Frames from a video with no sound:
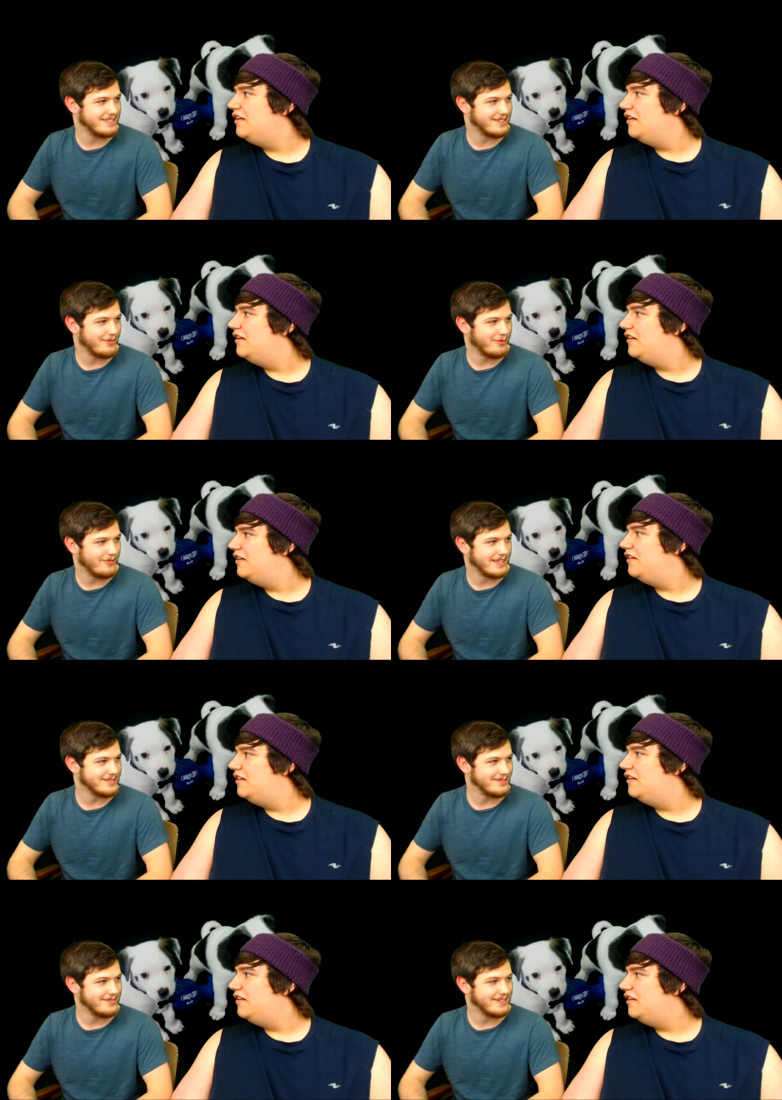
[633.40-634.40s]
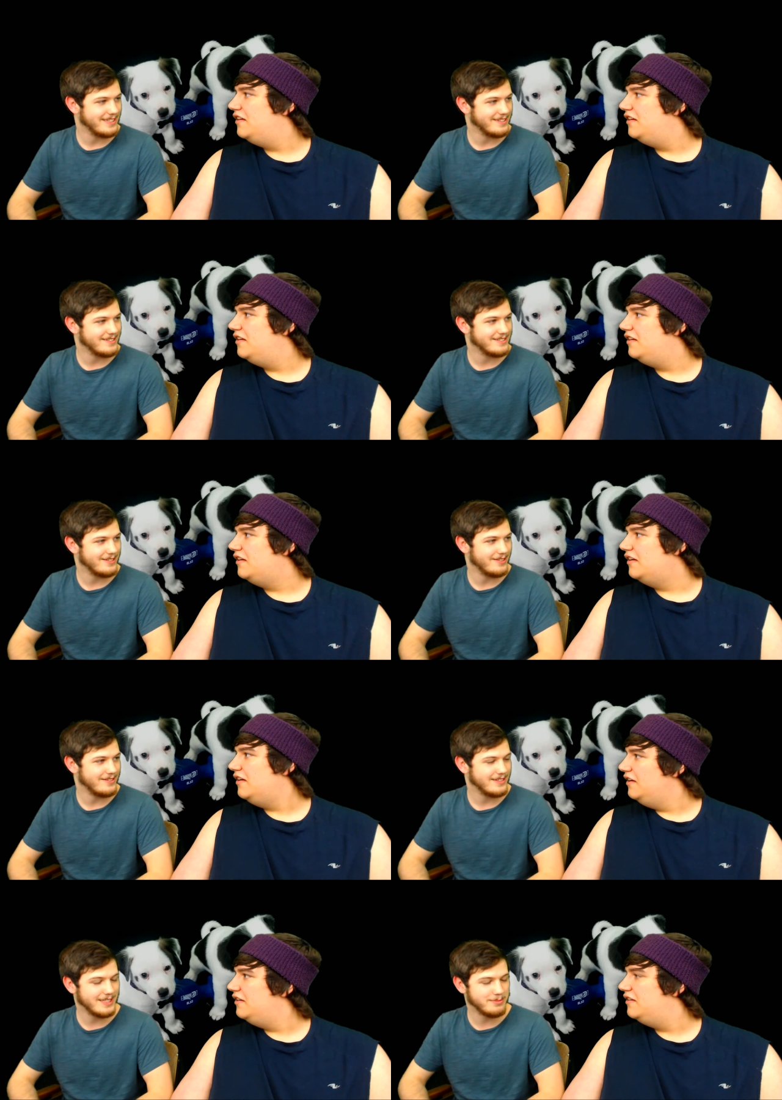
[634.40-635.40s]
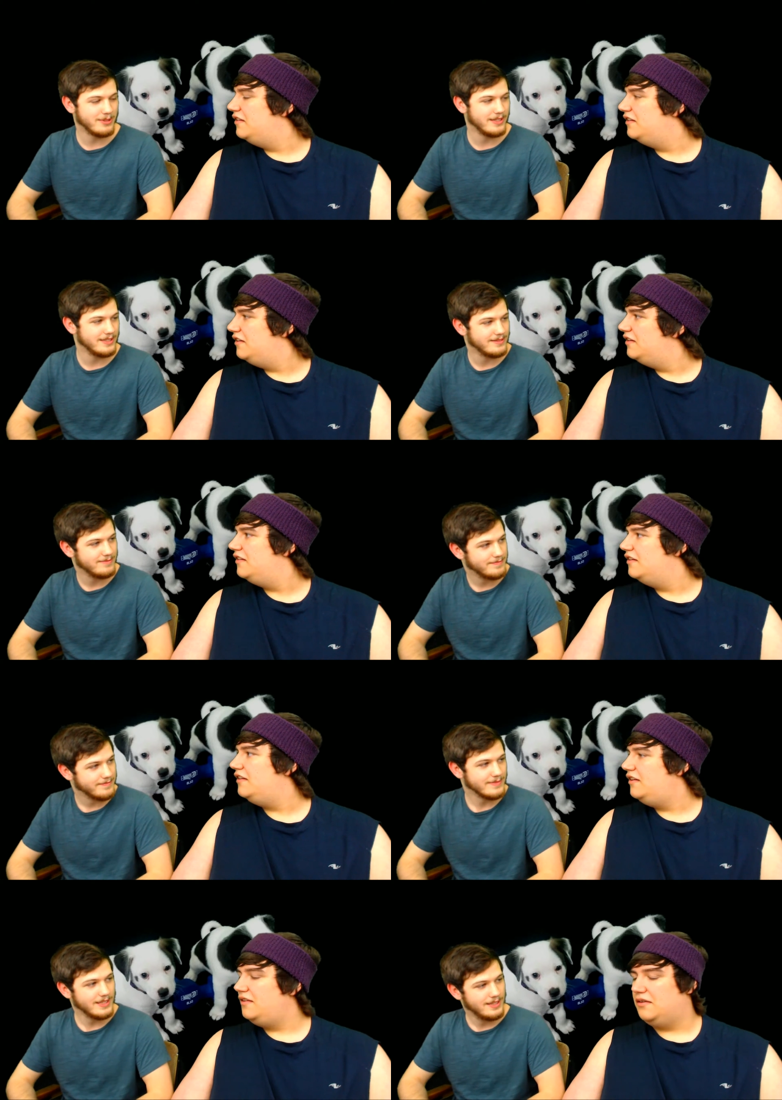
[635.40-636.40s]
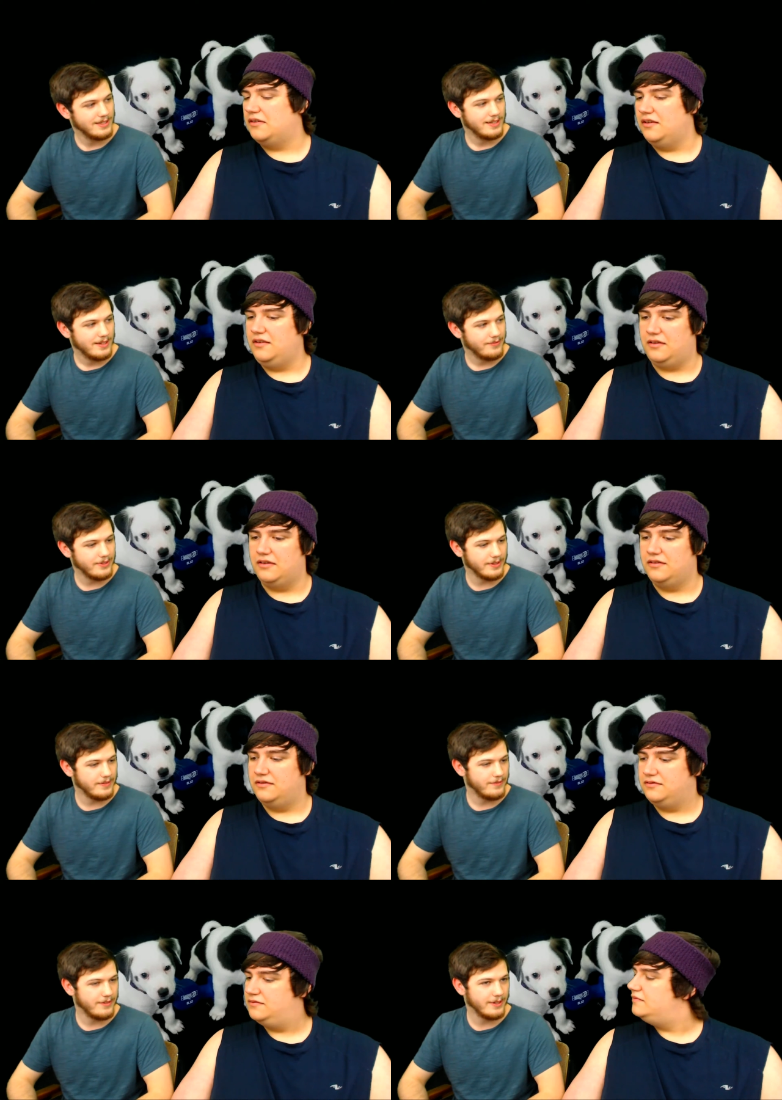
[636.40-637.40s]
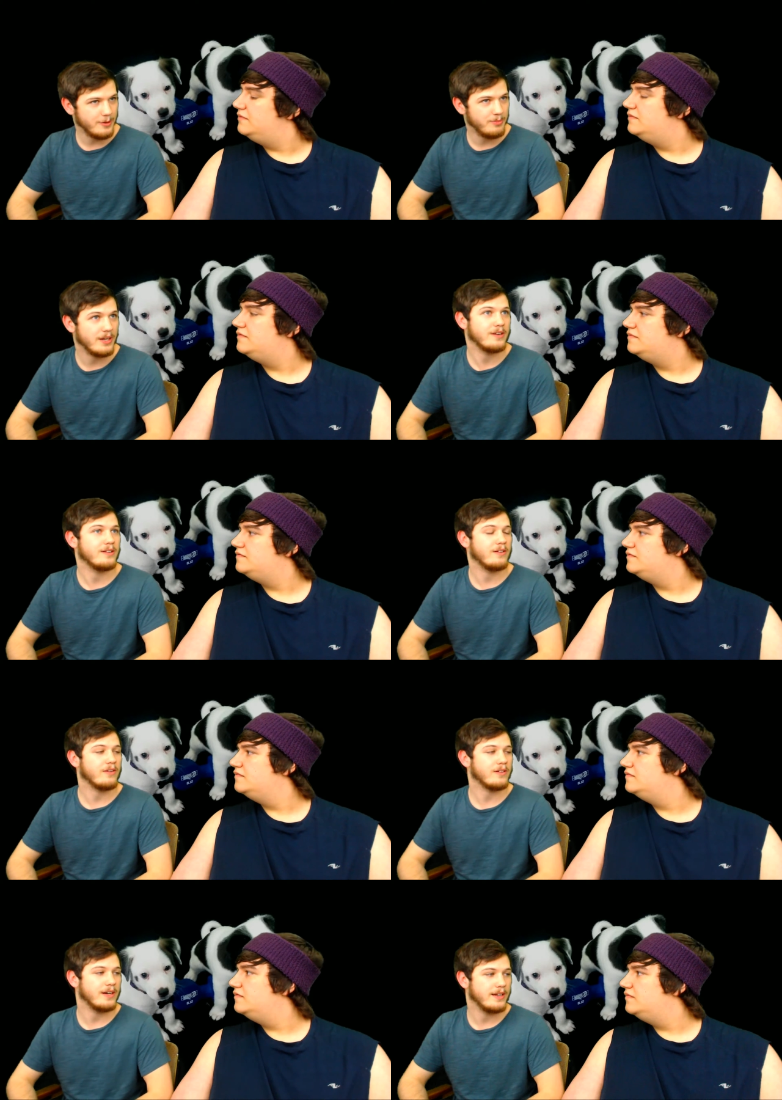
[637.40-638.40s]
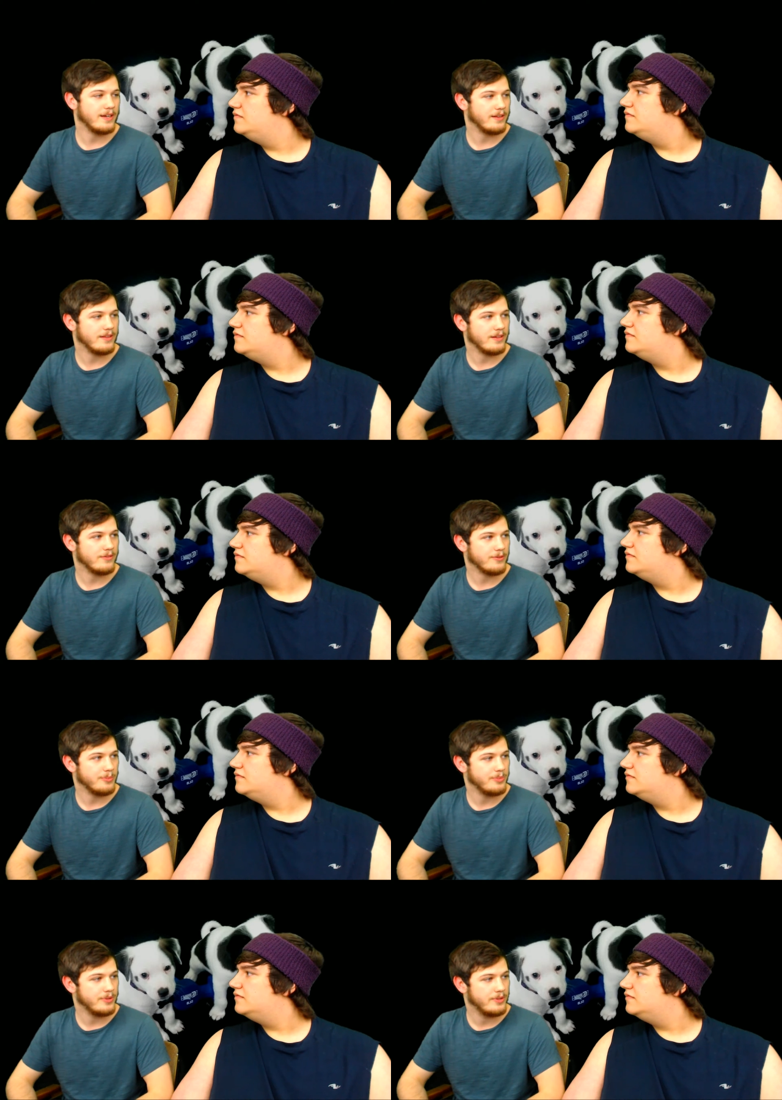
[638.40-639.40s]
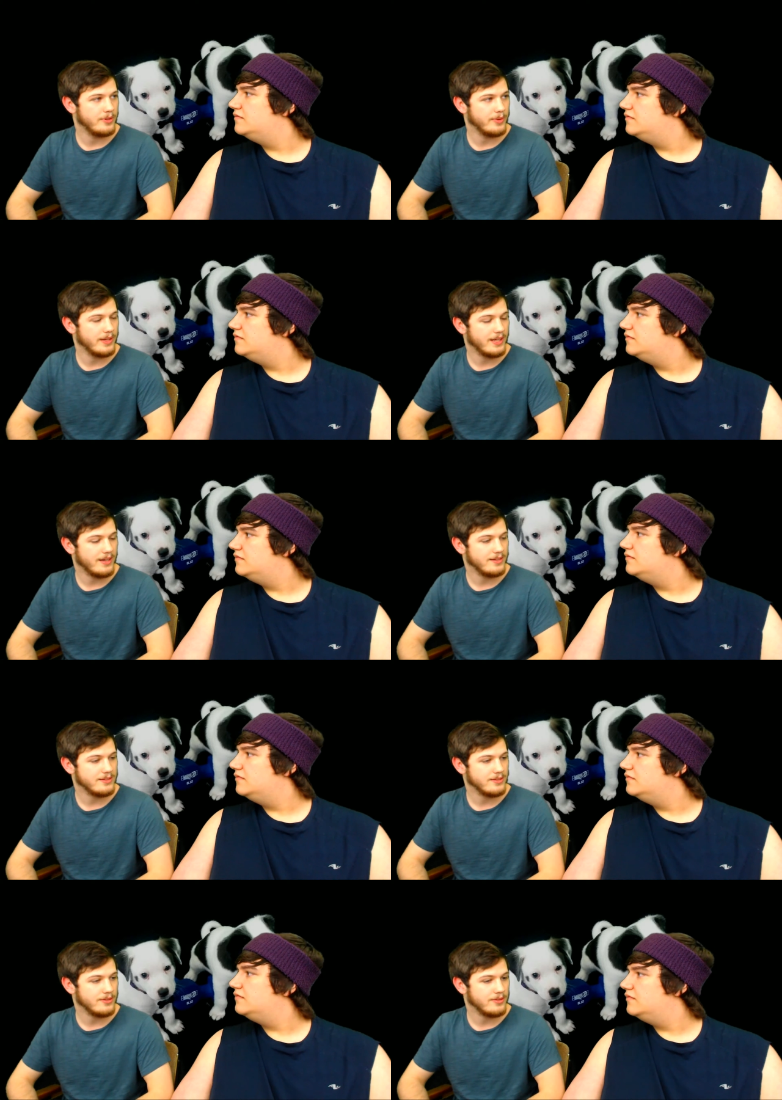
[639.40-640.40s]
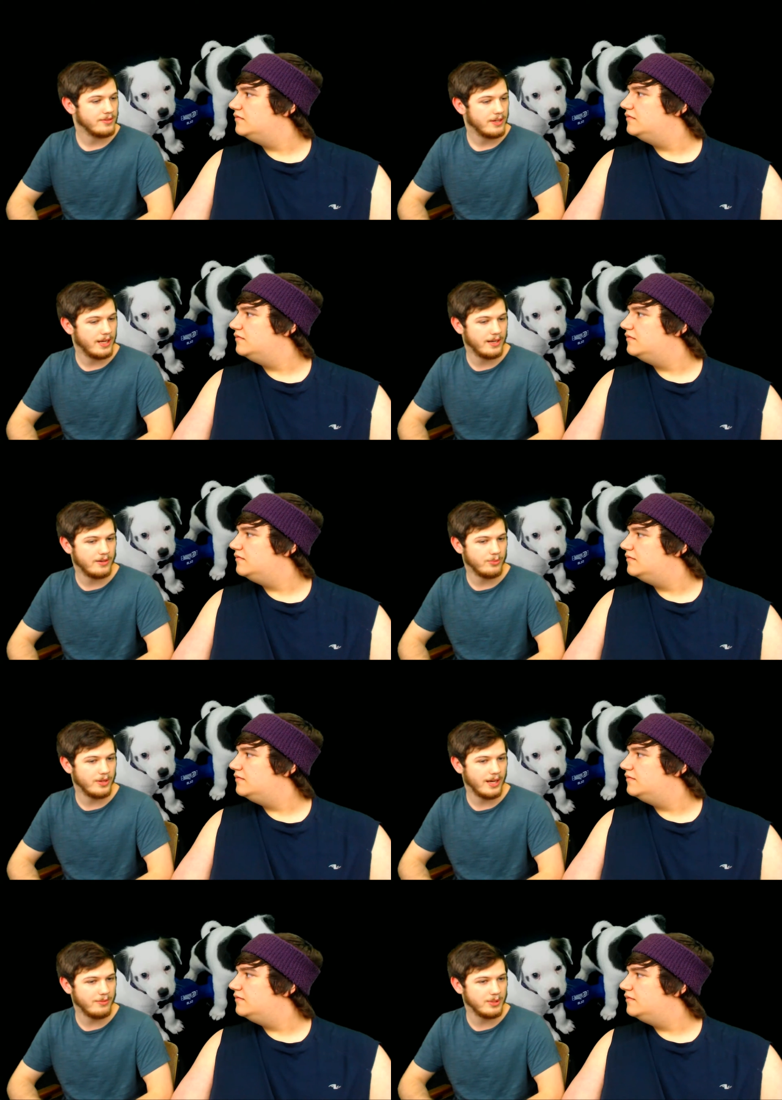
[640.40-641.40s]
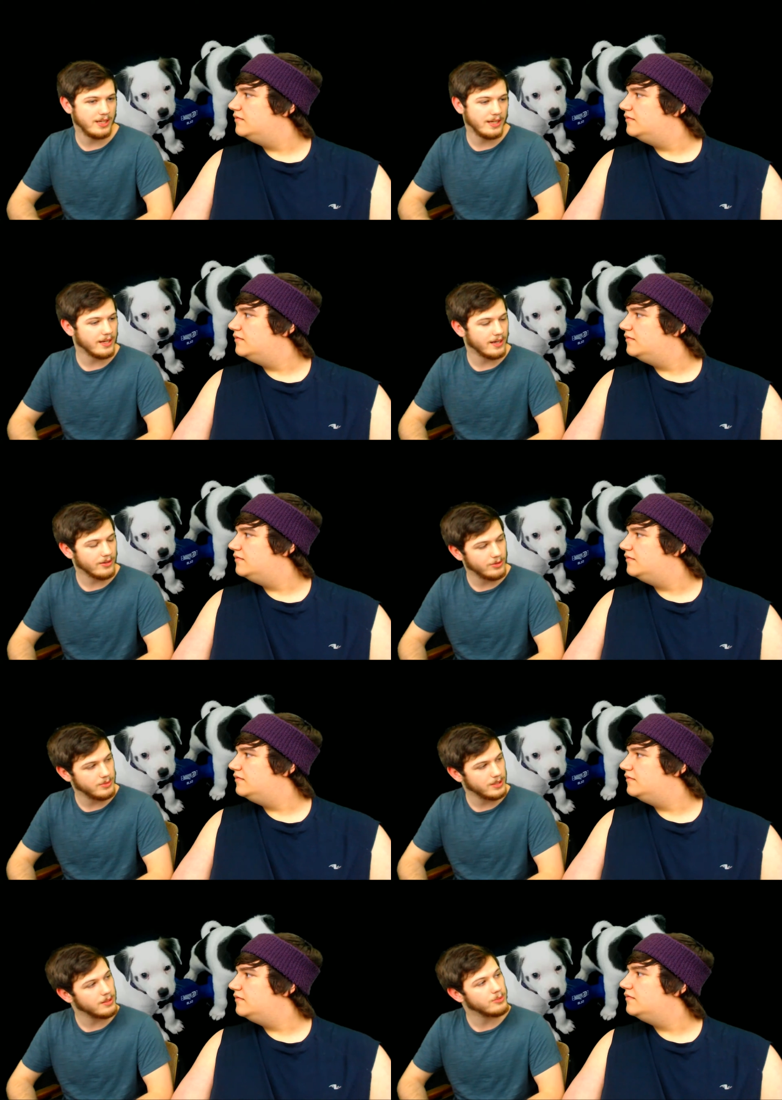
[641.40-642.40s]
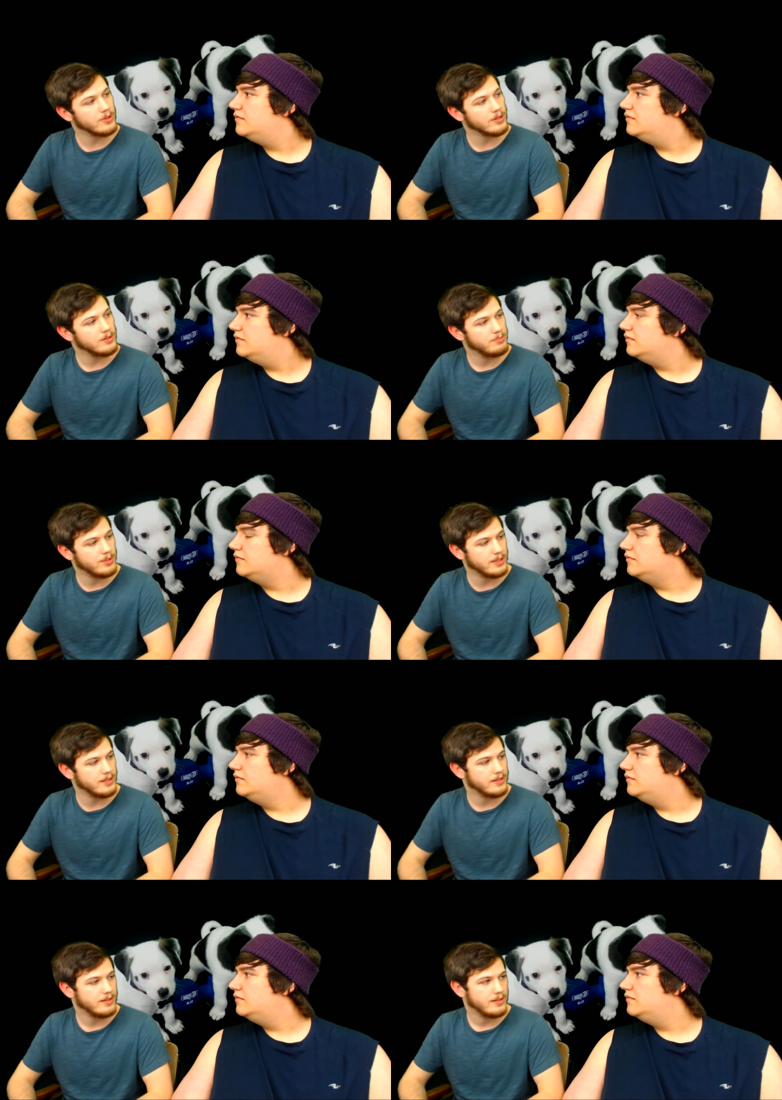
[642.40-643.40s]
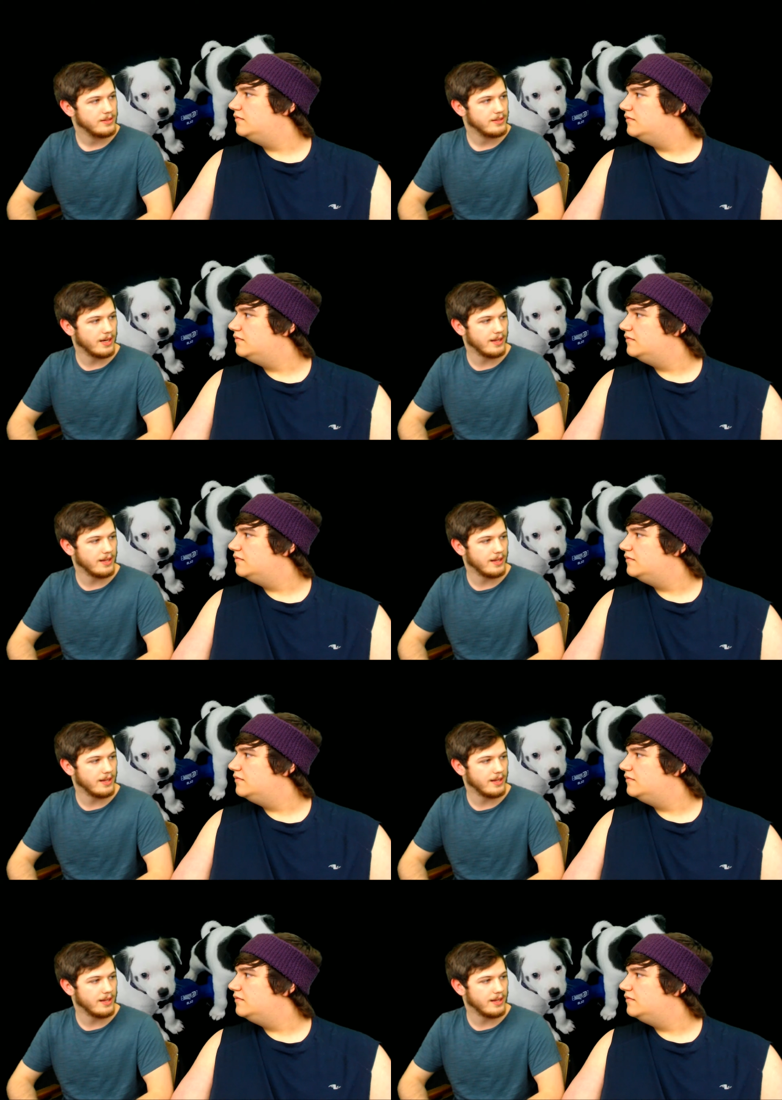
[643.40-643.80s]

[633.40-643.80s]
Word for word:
Speaker 1: stuff that's over here. So yeah. that's pretty good. That's good. That's good. Feeling feeling better already, I think, from doing that. So and we have been eating at home a lot more, mm. but not